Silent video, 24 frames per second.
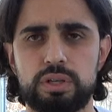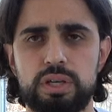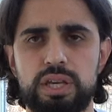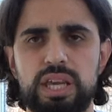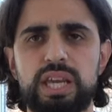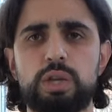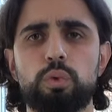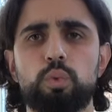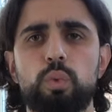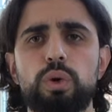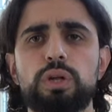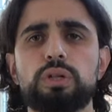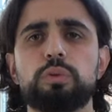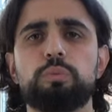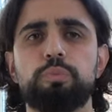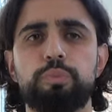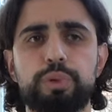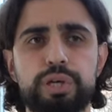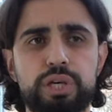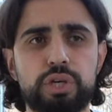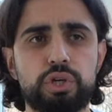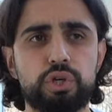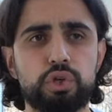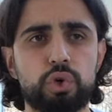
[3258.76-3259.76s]
it will
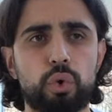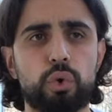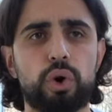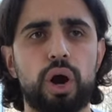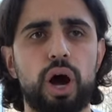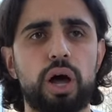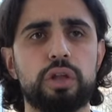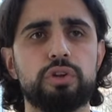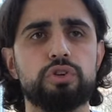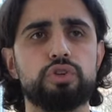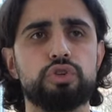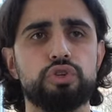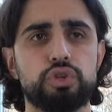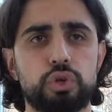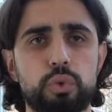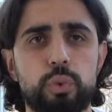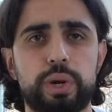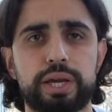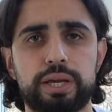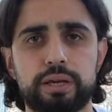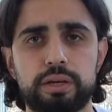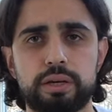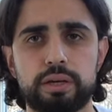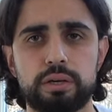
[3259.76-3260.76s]
be your
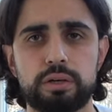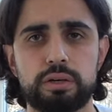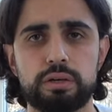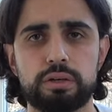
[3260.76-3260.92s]
undoing.